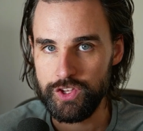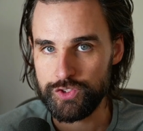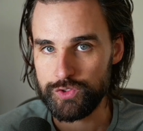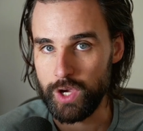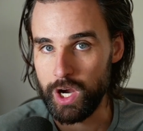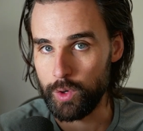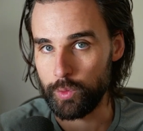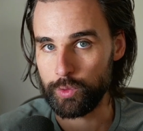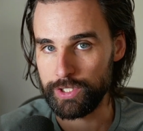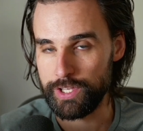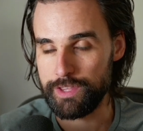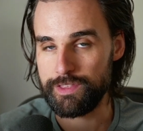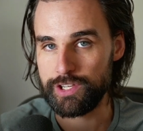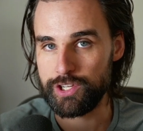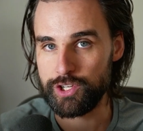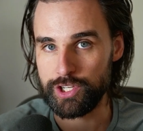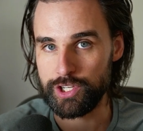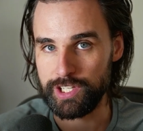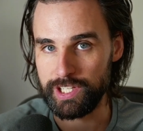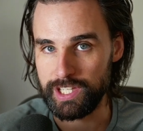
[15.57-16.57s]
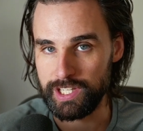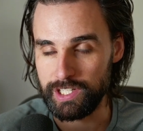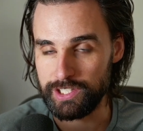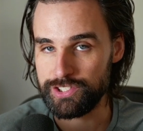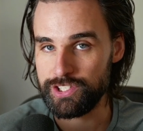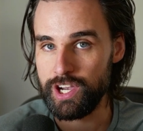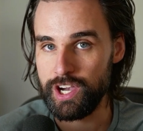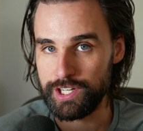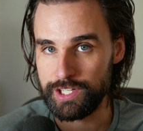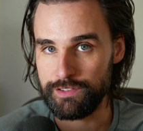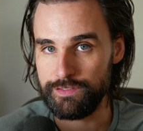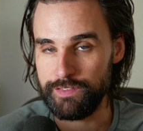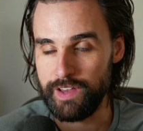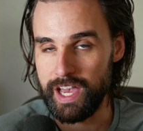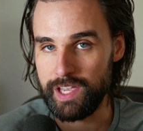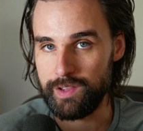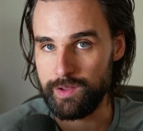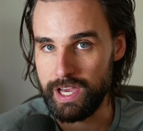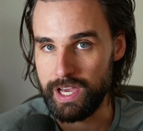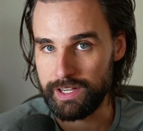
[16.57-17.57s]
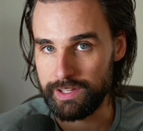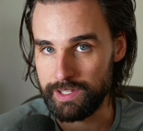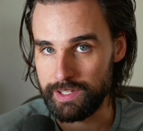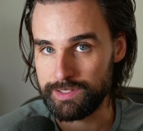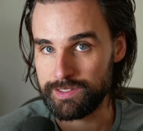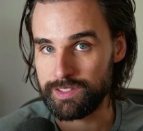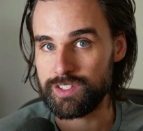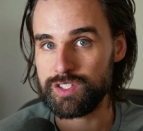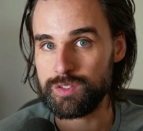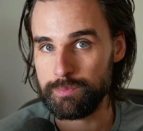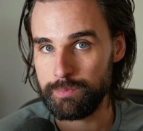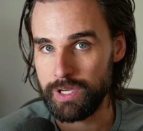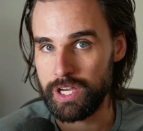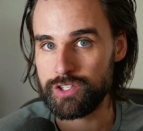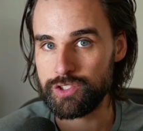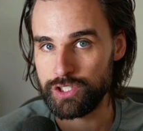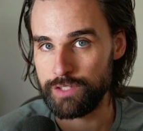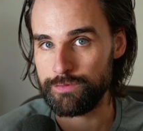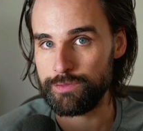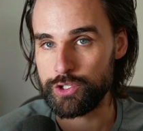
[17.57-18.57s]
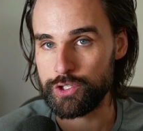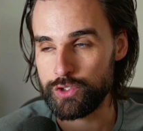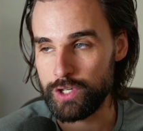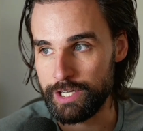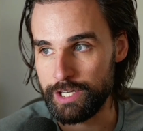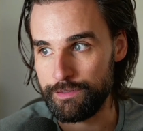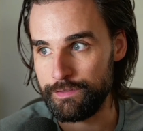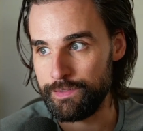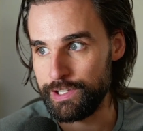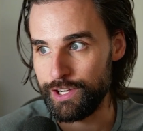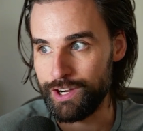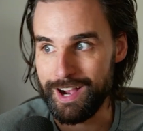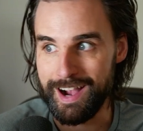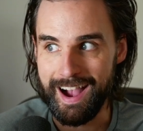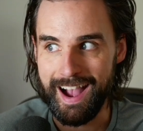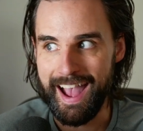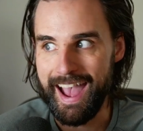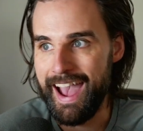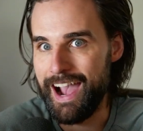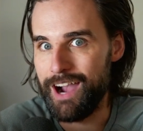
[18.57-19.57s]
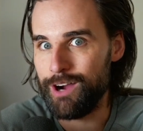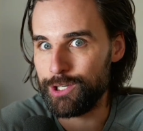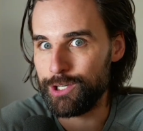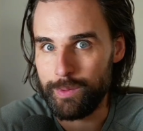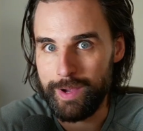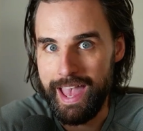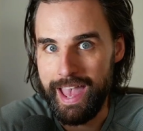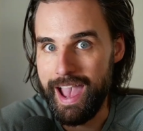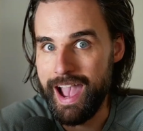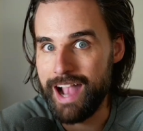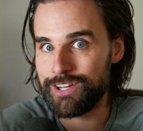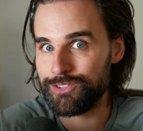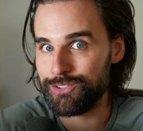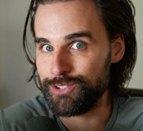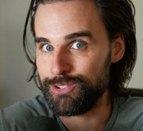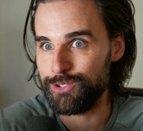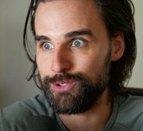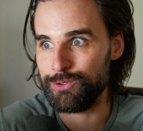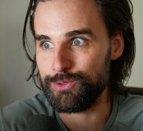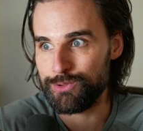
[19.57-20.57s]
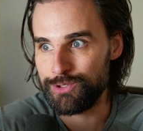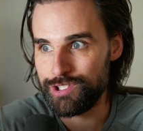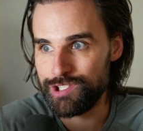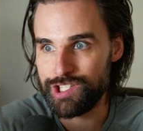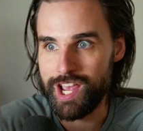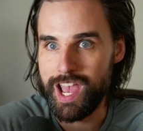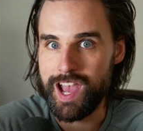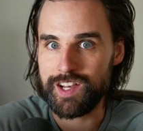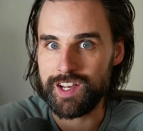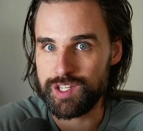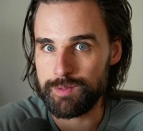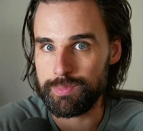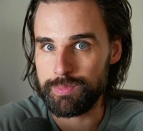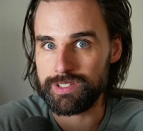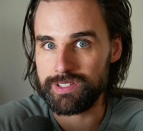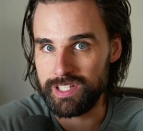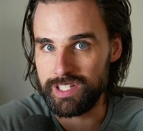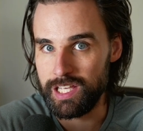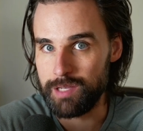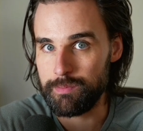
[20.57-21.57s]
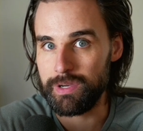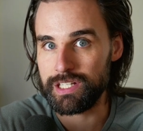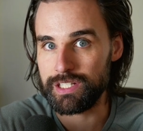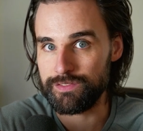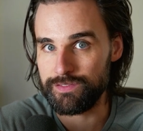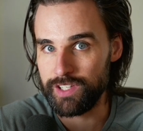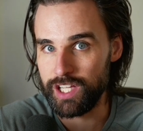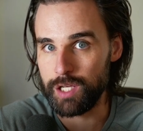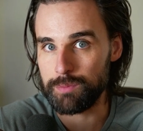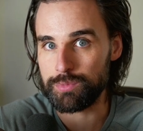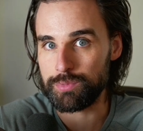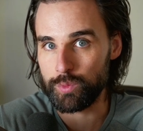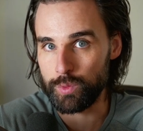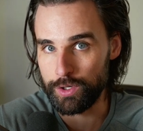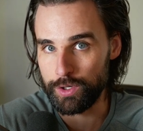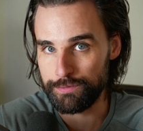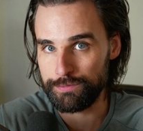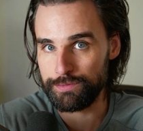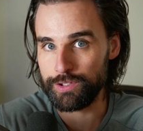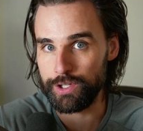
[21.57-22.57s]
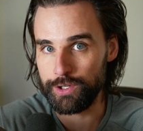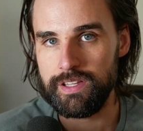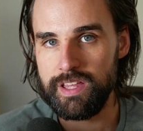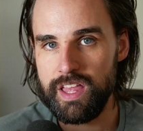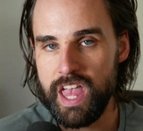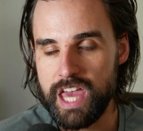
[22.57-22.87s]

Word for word: So I really think you're going to get a ton of value out of this, especially if you're trying to figure out how do I actually use ChatGPT in my developer workflow.